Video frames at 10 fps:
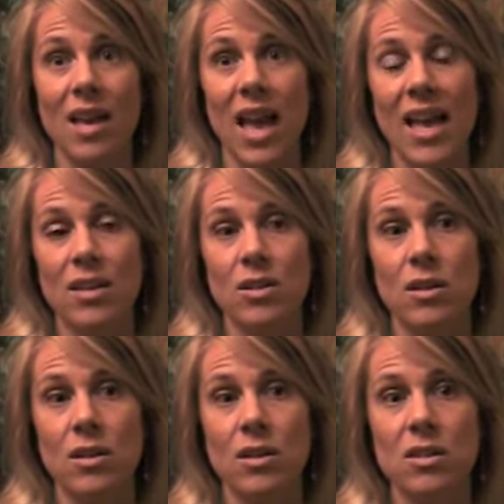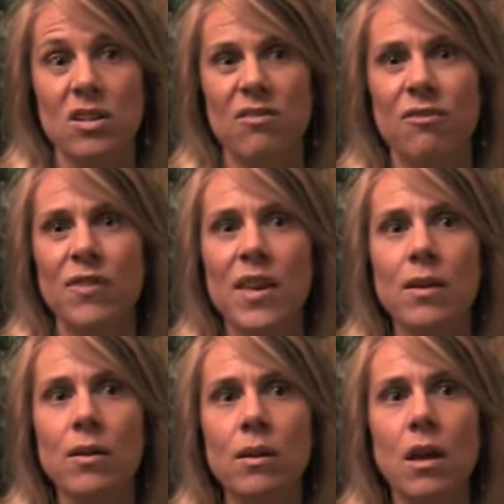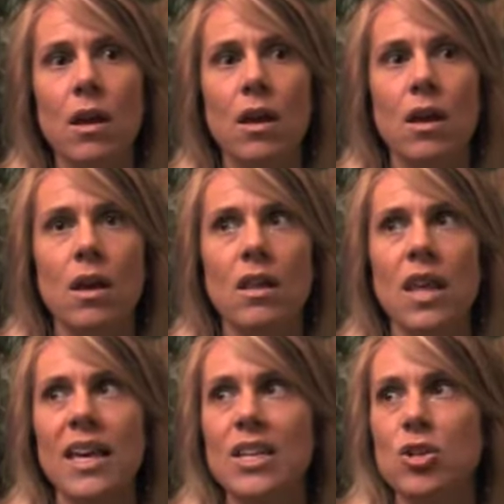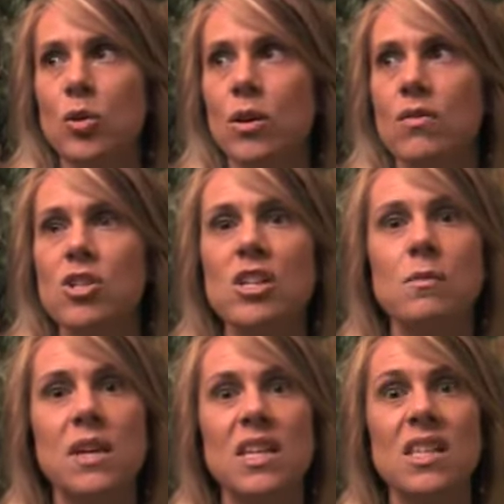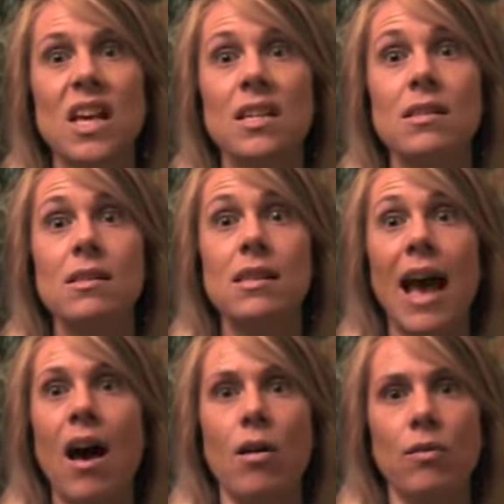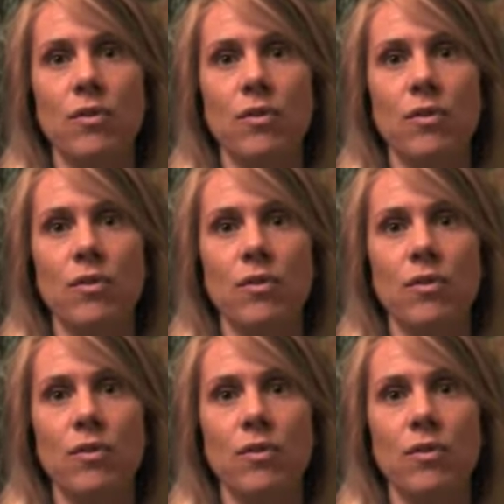and to feel like intuitive adjustment is like a salve.